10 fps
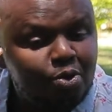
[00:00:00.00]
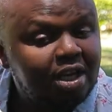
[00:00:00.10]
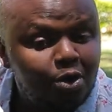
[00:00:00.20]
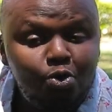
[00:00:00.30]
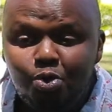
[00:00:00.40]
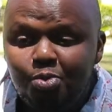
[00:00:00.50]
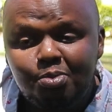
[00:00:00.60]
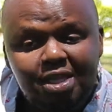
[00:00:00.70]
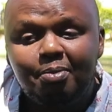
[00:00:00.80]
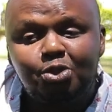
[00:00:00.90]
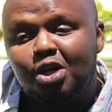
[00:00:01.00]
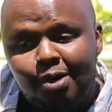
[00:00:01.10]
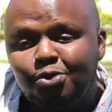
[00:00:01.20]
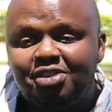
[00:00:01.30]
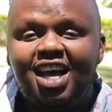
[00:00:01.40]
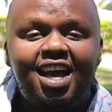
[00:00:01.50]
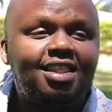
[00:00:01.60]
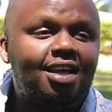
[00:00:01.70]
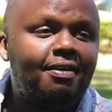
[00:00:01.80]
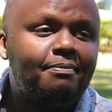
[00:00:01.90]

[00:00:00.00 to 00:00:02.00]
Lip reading: uweke huu mimi nimetoka Moshada.